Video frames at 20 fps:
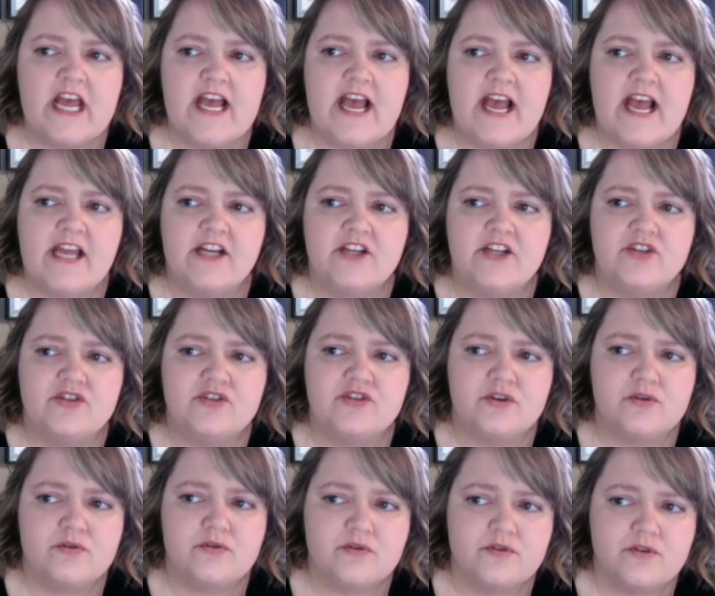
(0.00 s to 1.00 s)
And
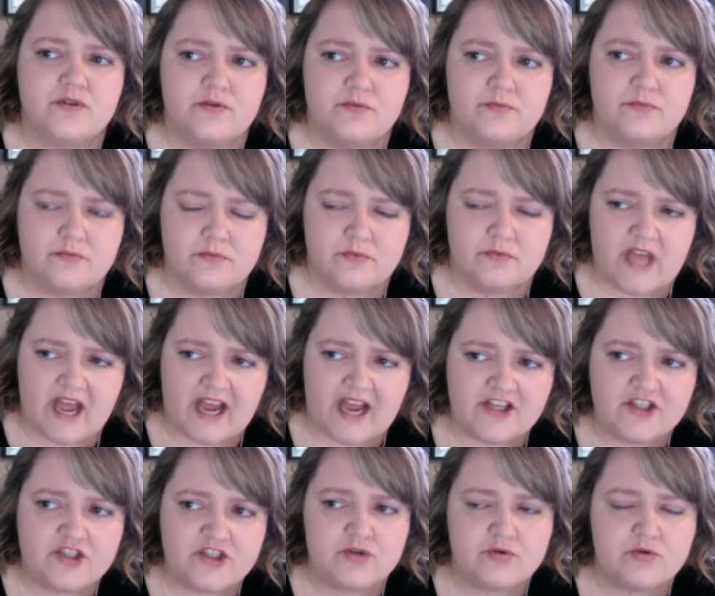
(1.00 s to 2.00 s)
so
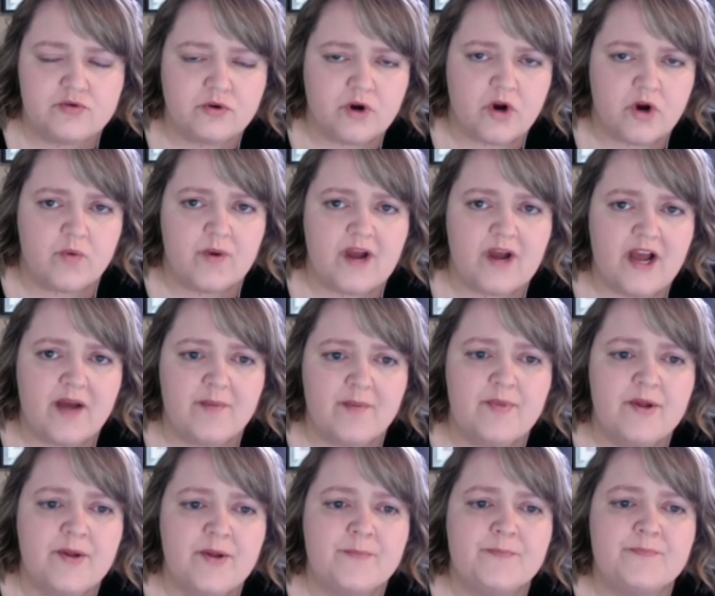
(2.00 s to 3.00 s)
as you grow up,
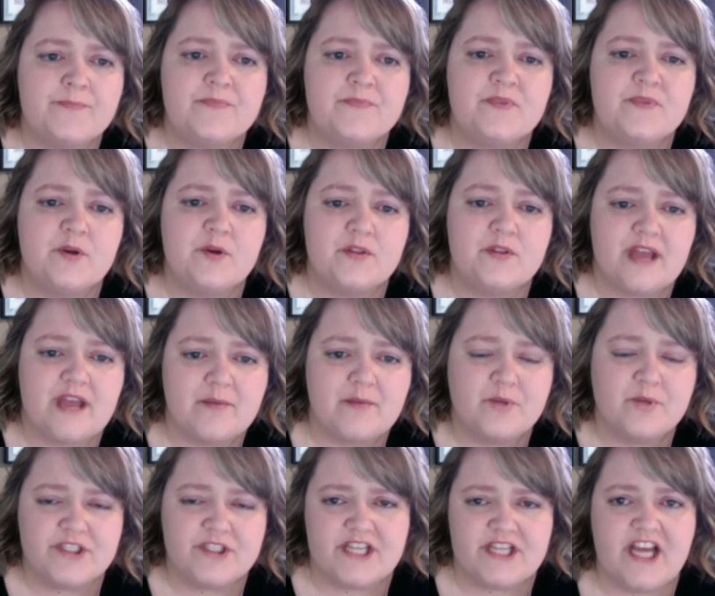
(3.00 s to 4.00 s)
that
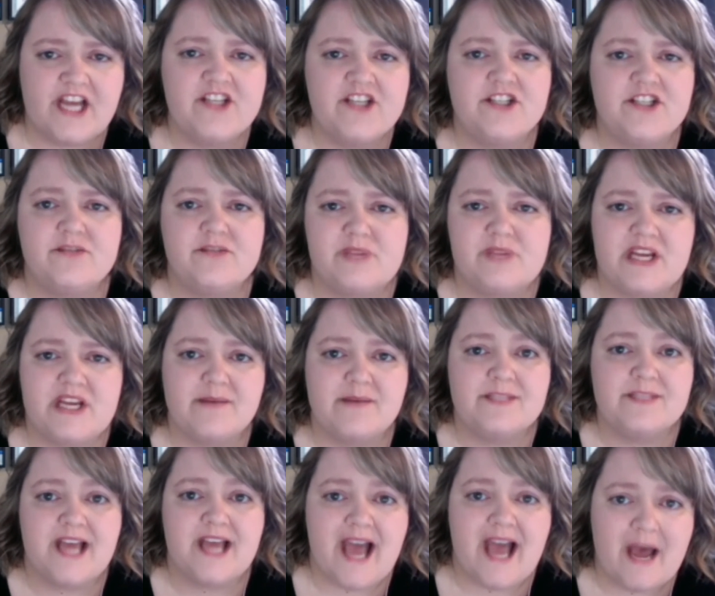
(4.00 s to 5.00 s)
protection becomes
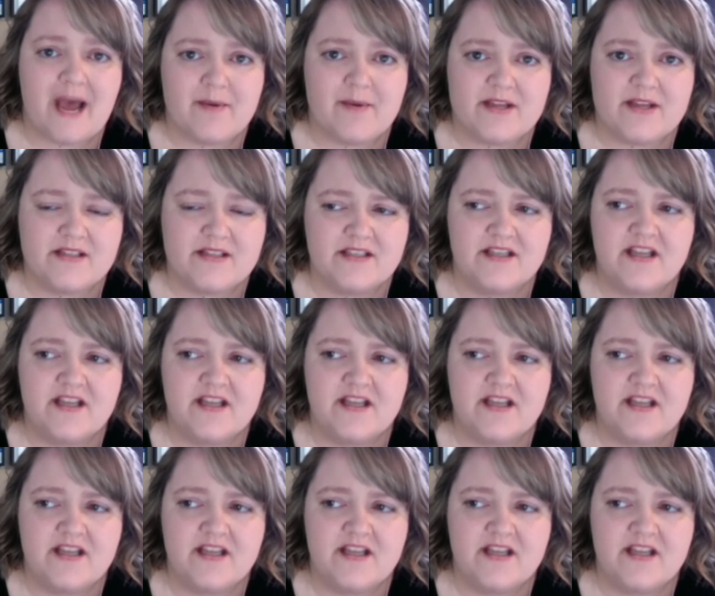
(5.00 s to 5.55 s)
a habit.